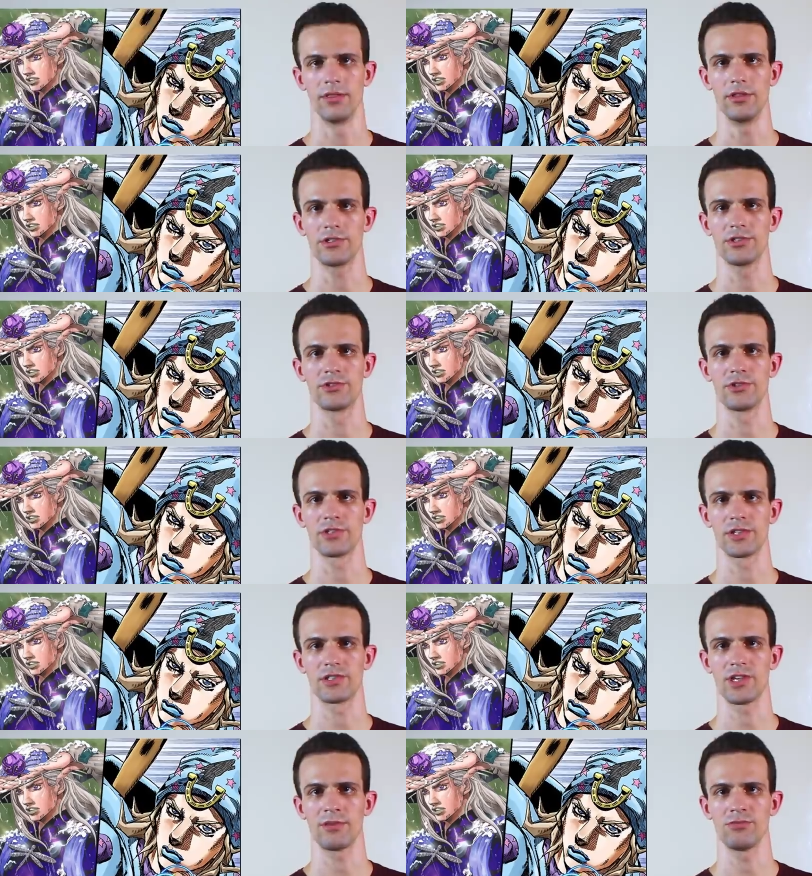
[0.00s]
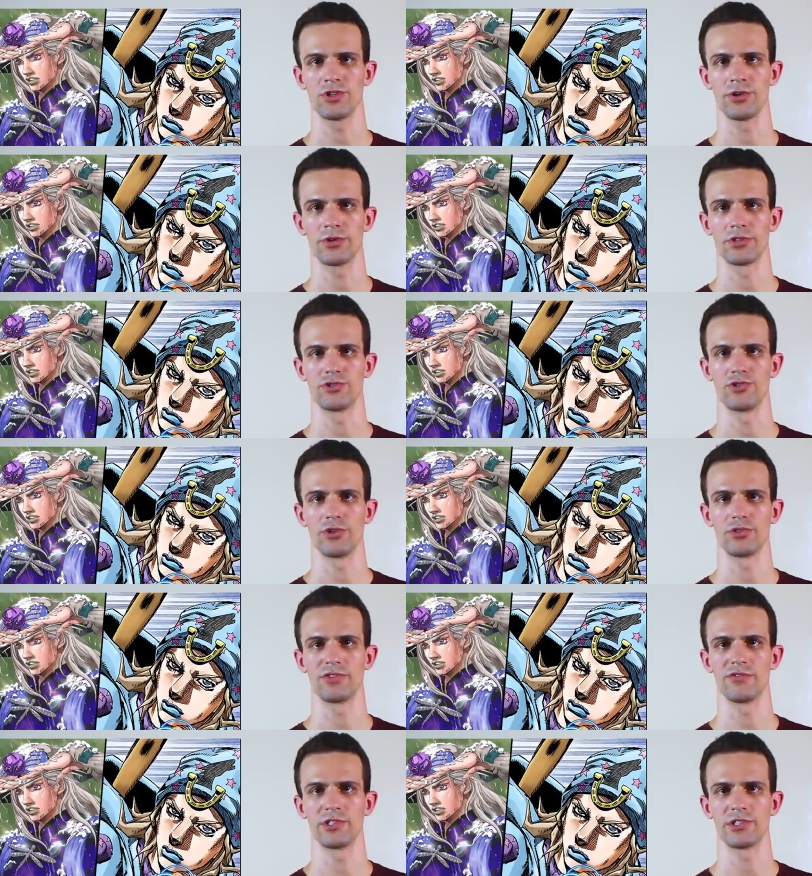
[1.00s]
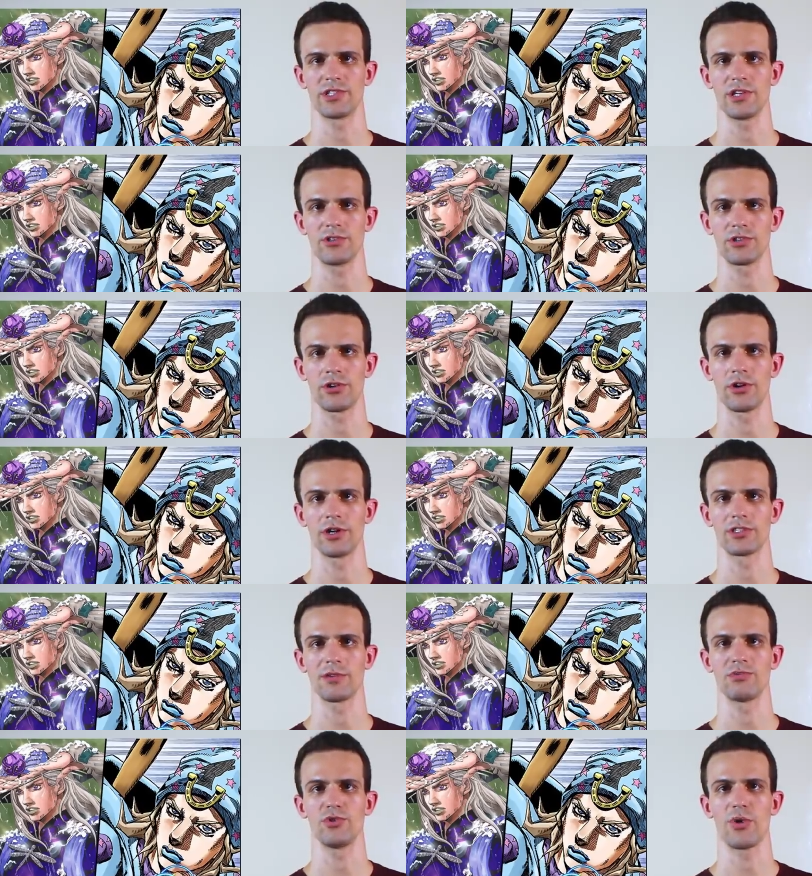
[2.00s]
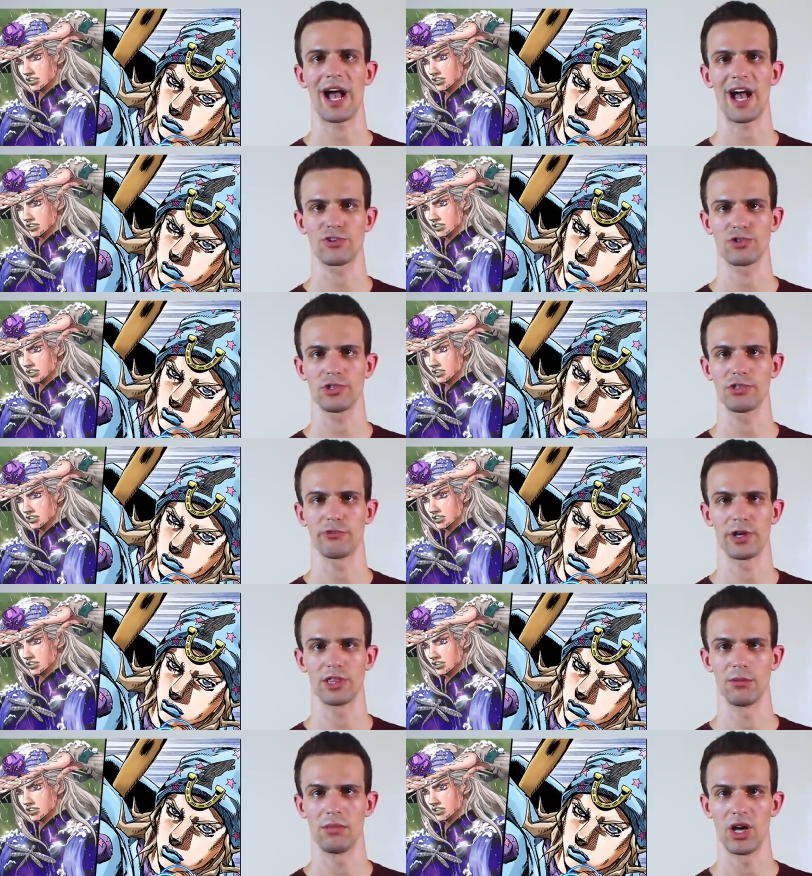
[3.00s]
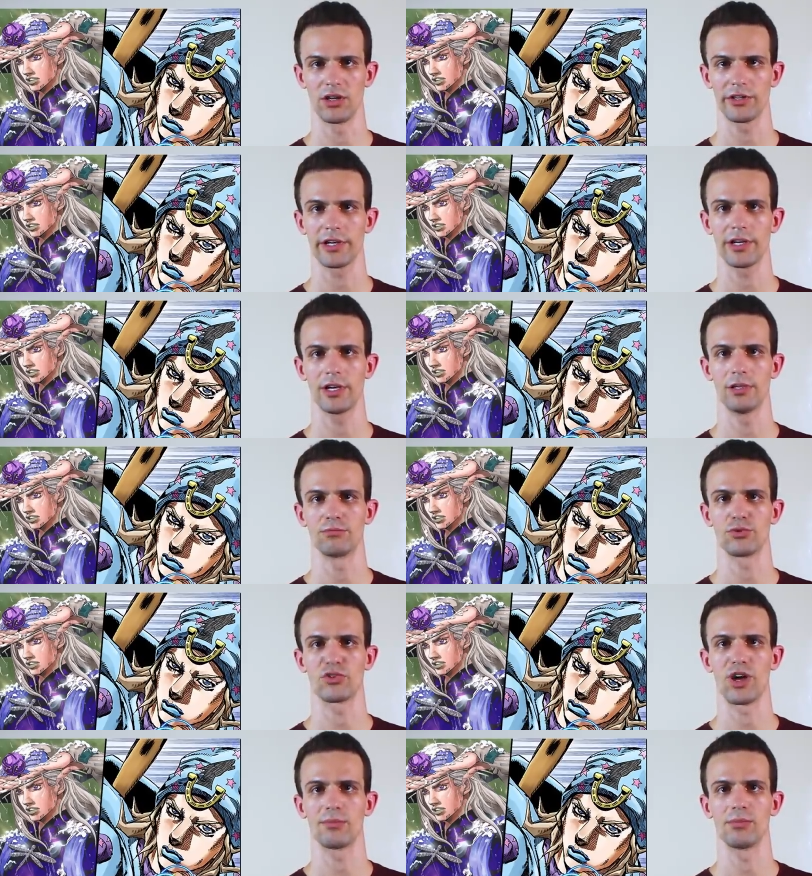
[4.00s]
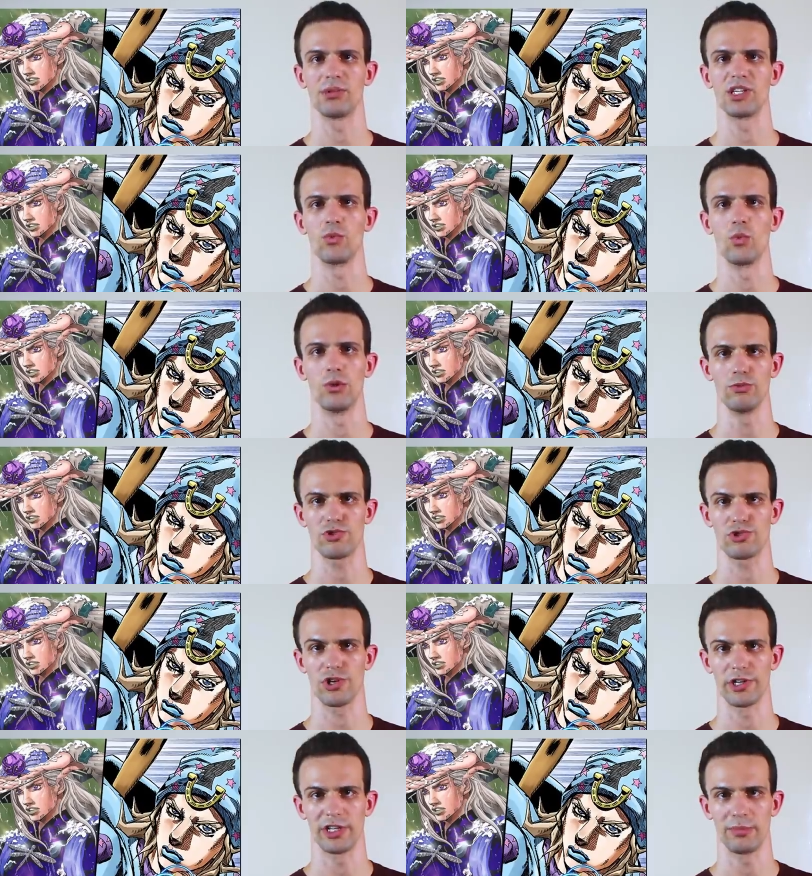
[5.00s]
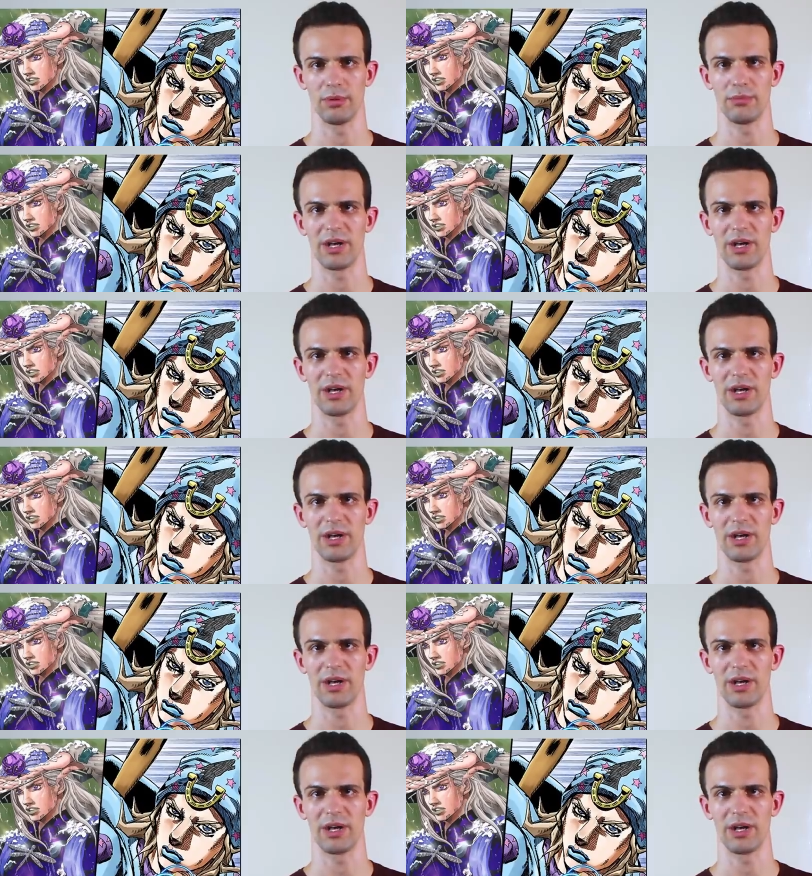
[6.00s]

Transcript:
Speaker 1: This is just the same joke as Joseph and Caesar, except you actually read the manga and probably won't shut up